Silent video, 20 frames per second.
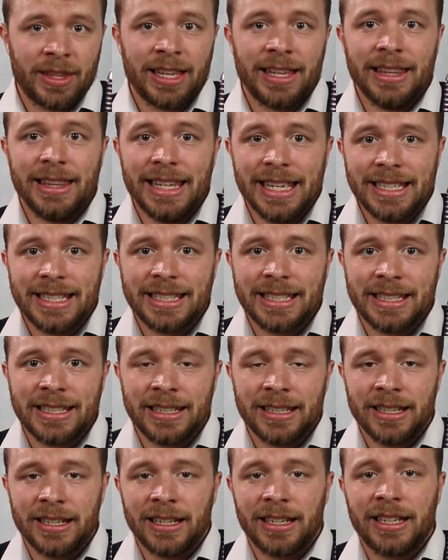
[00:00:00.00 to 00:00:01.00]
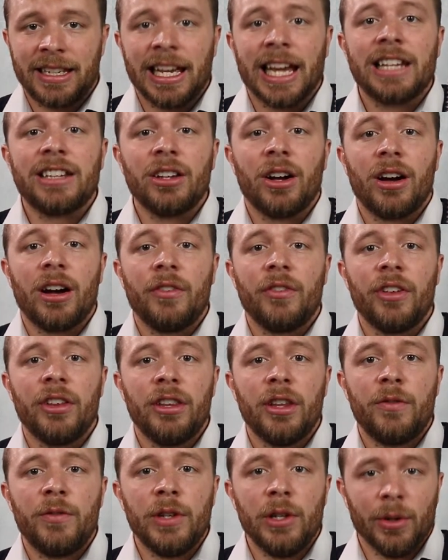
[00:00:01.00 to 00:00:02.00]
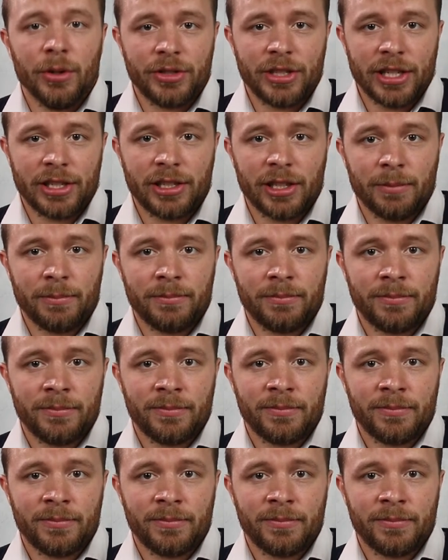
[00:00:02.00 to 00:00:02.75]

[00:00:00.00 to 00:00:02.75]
This kicked off the feudal system.